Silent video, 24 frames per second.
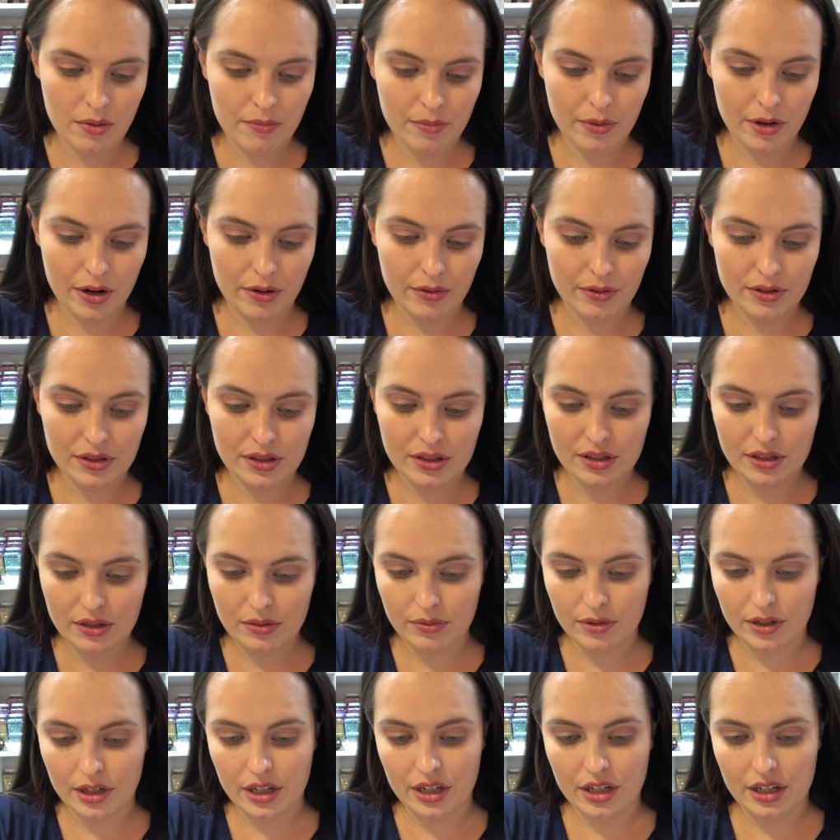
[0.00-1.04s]
But it will still
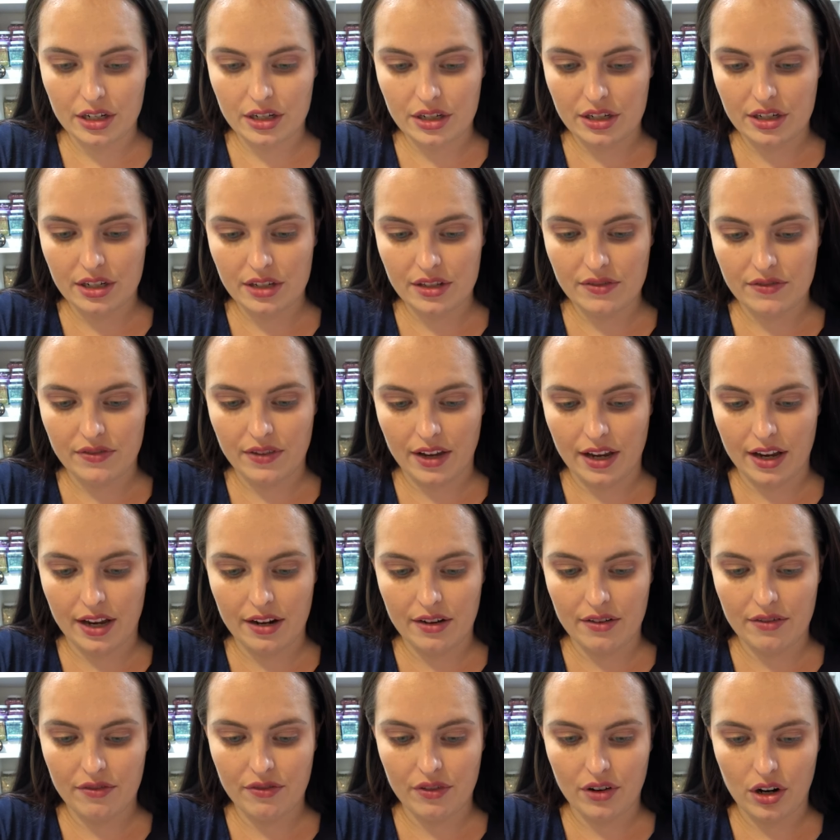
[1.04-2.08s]
work just
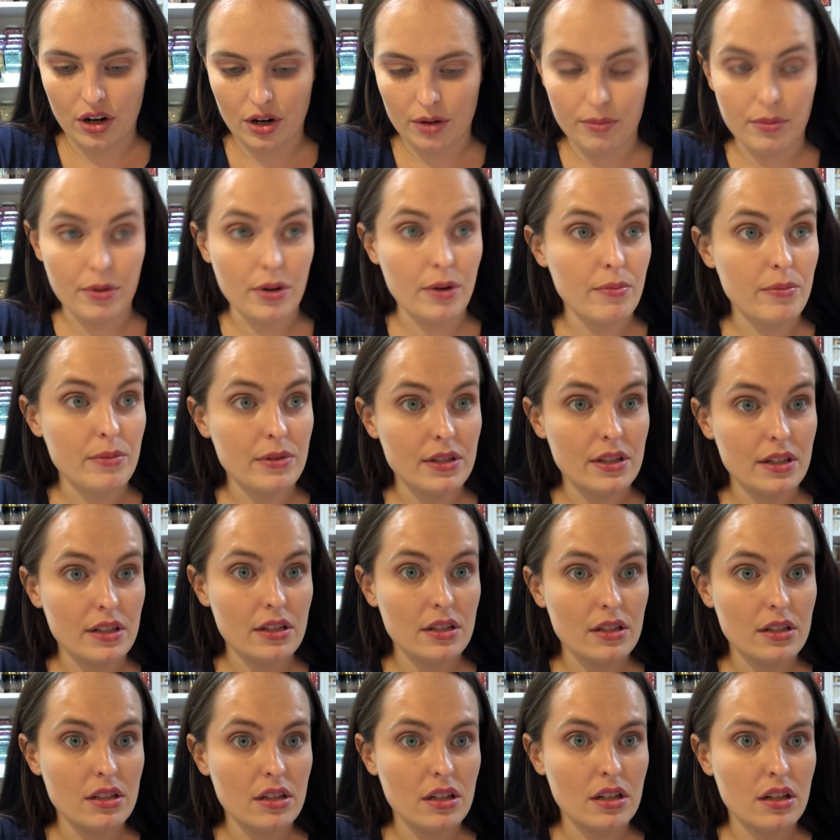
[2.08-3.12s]
fine for our
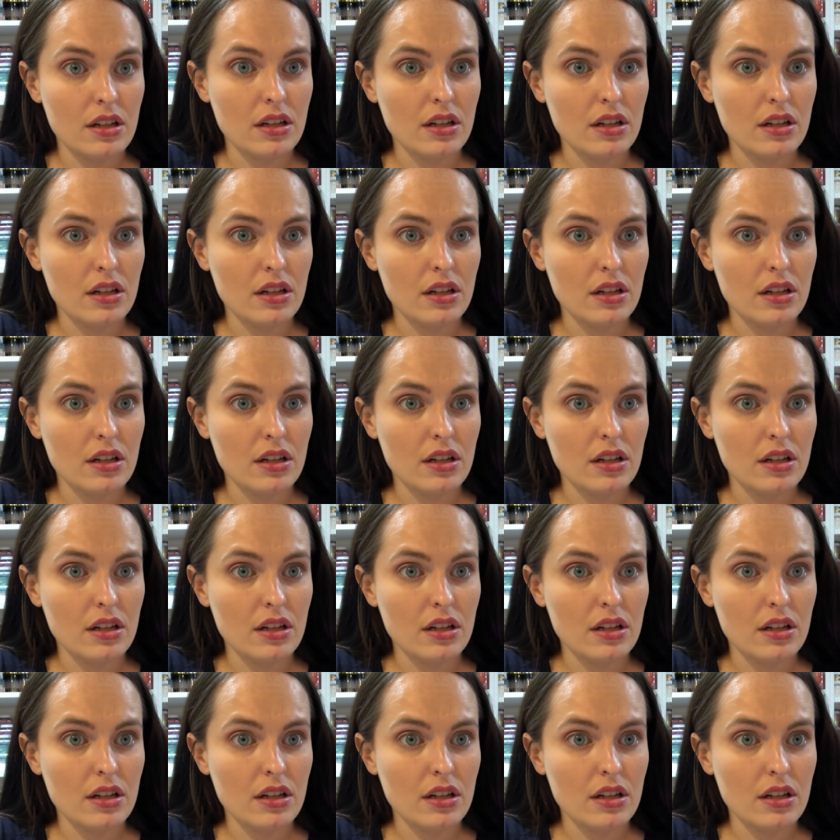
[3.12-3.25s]
purposes.